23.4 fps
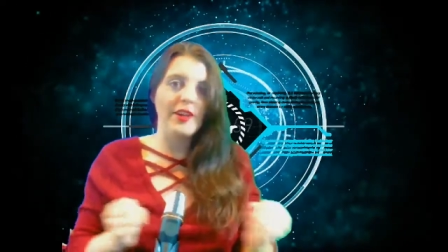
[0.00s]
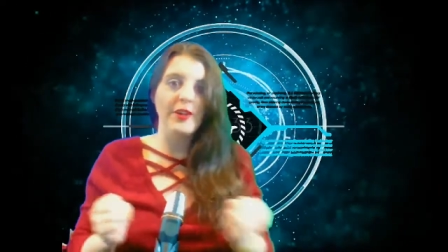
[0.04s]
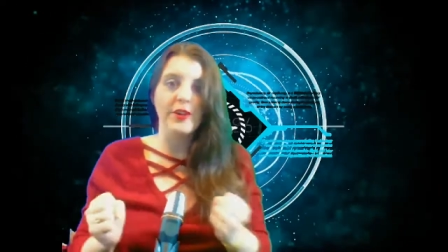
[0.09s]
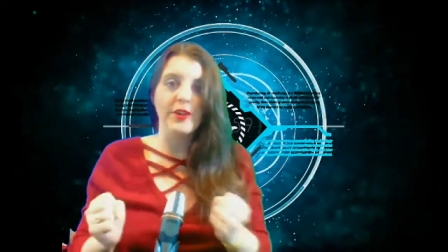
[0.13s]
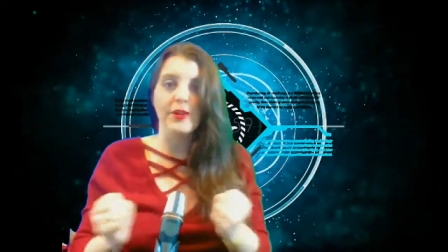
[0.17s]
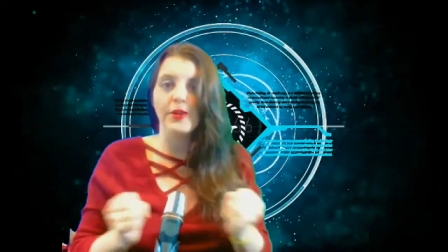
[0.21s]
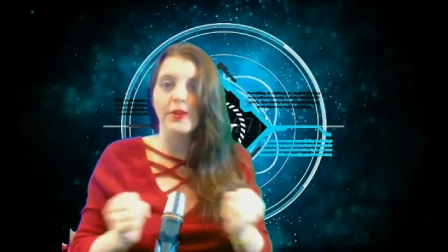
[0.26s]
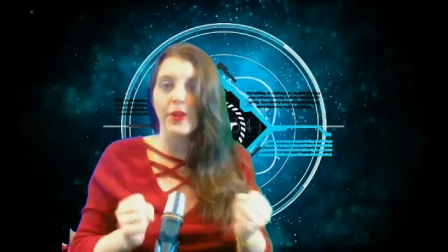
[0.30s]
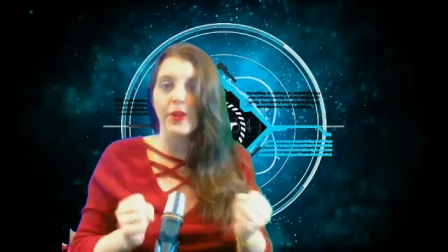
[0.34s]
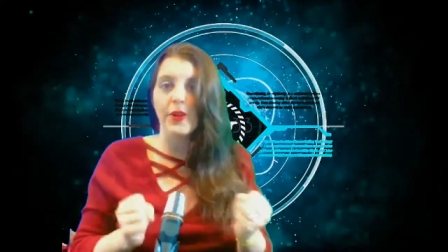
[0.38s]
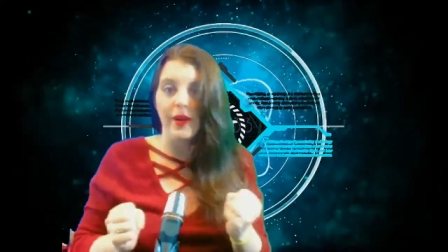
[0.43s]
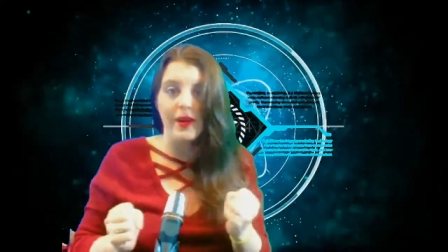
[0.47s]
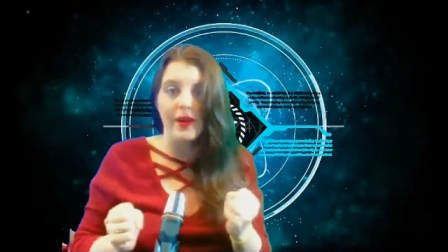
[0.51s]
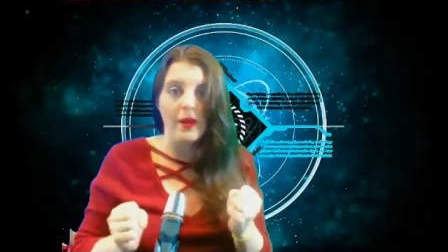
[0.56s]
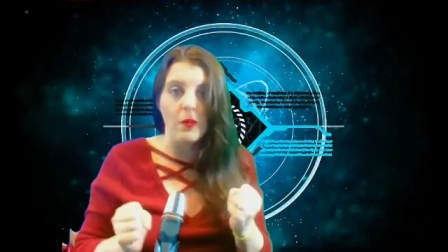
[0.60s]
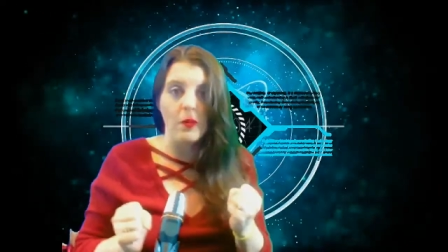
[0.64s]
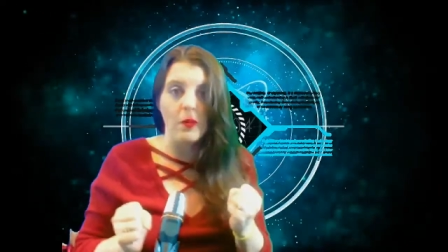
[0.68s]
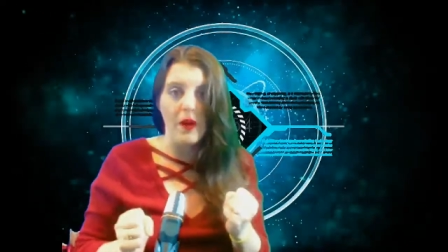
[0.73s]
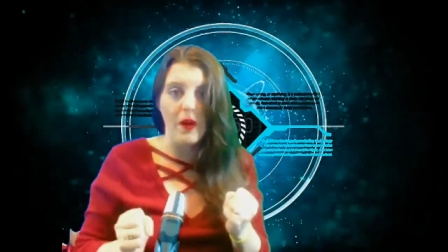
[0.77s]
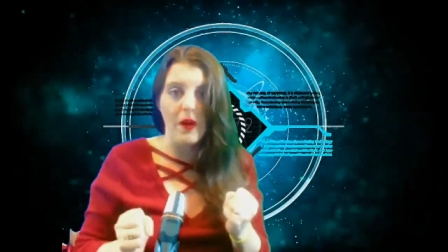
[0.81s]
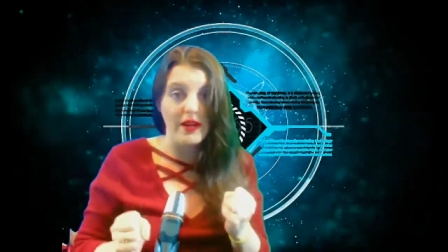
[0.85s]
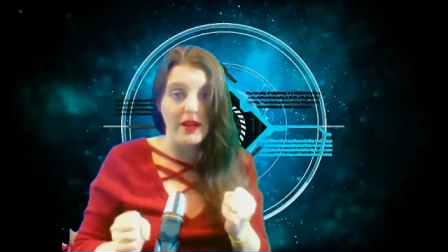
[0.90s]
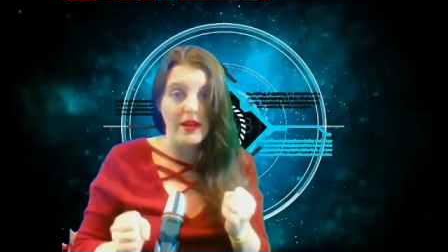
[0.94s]
to scurry
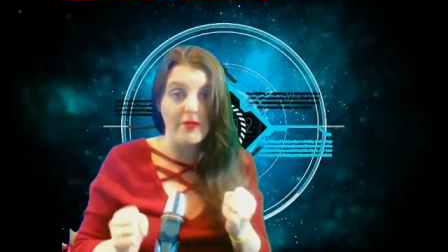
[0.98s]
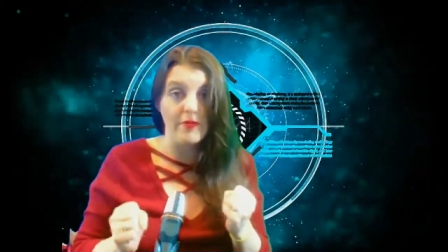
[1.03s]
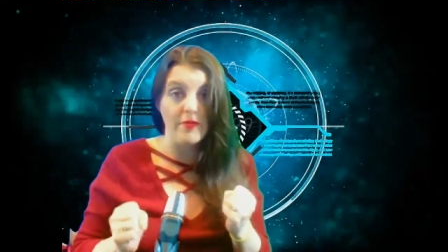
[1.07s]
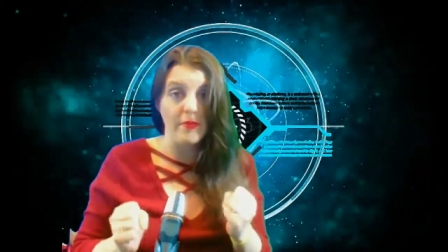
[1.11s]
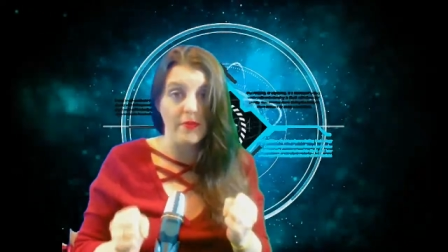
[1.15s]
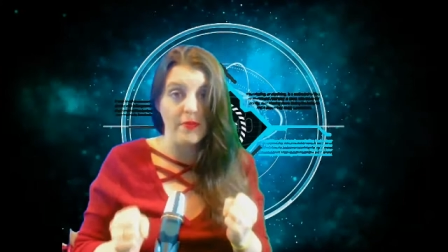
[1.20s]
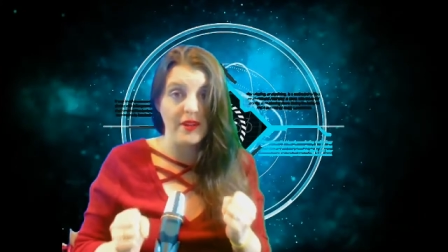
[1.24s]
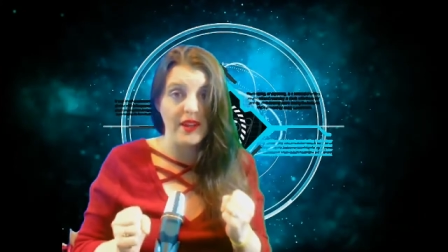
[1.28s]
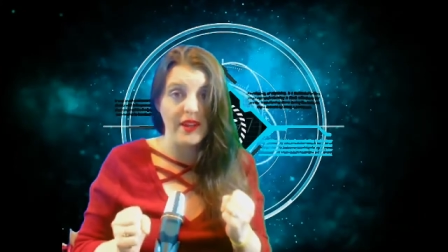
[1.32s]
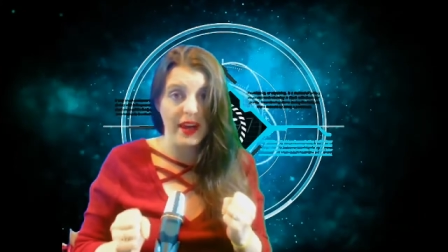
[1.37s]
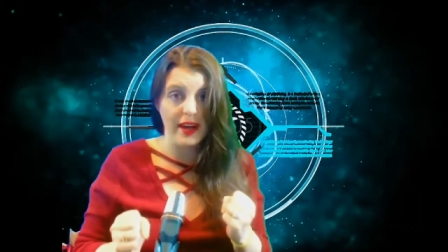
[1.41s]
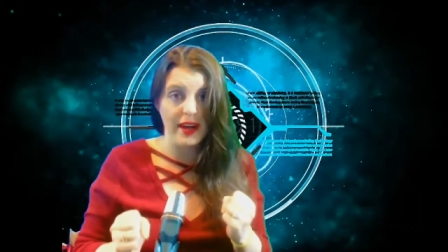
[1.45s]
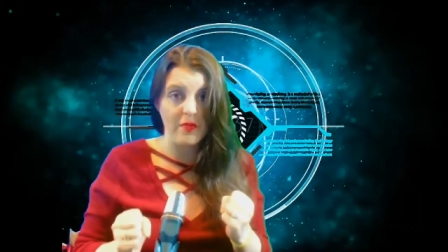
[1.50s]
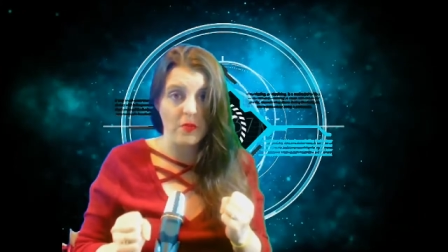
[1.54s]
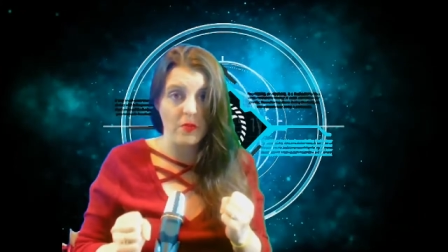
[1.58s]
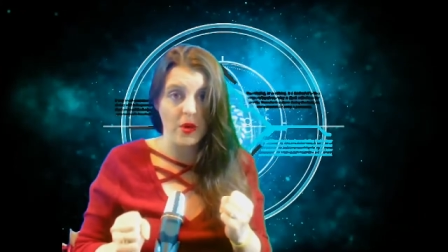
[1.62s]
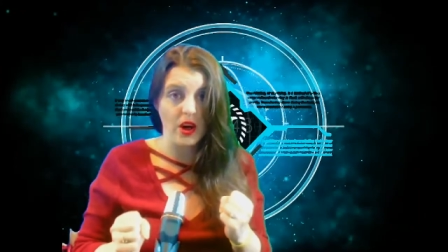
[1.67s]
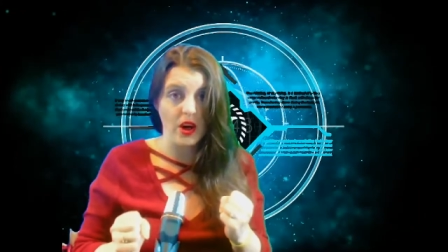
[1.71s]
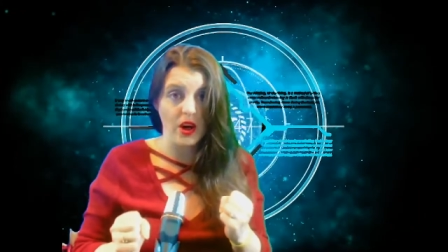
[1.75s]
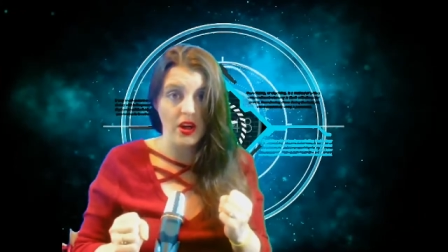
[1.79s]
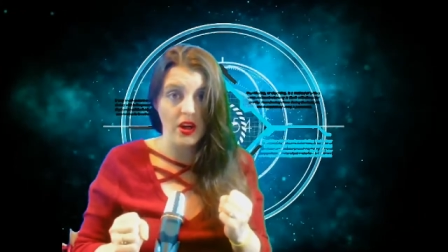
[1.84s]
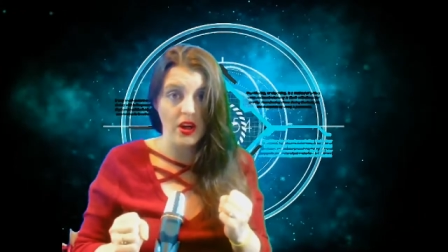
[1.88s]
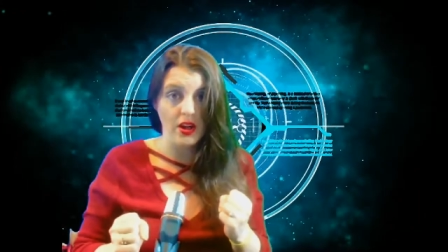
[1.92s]
away from the
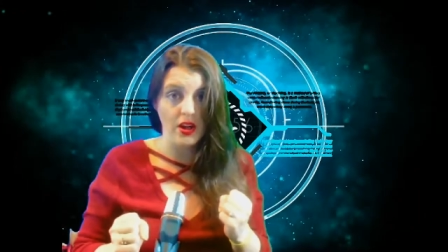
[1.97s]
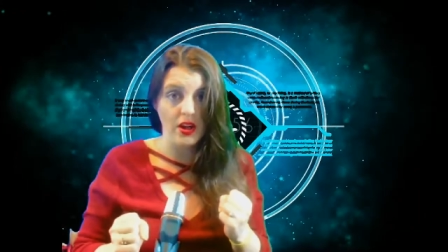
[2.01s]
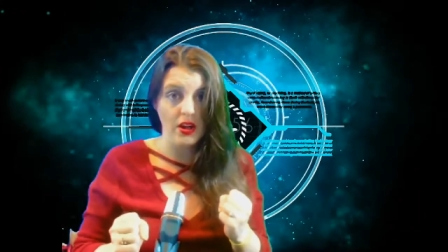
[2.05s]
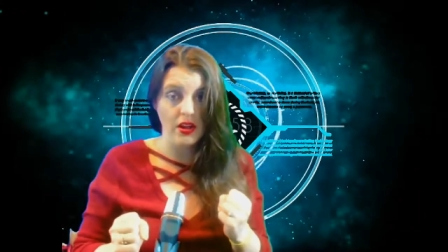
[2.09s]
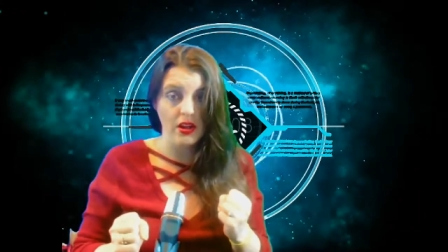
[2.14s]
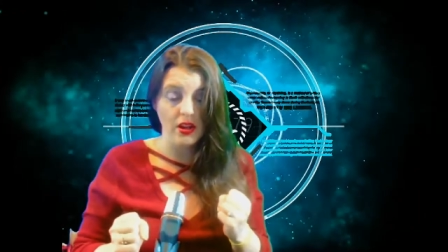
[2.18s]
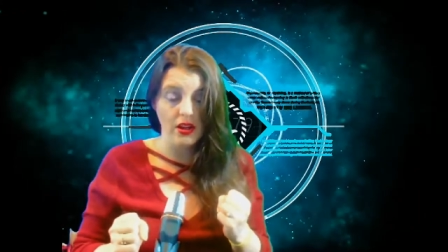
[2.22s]
camera.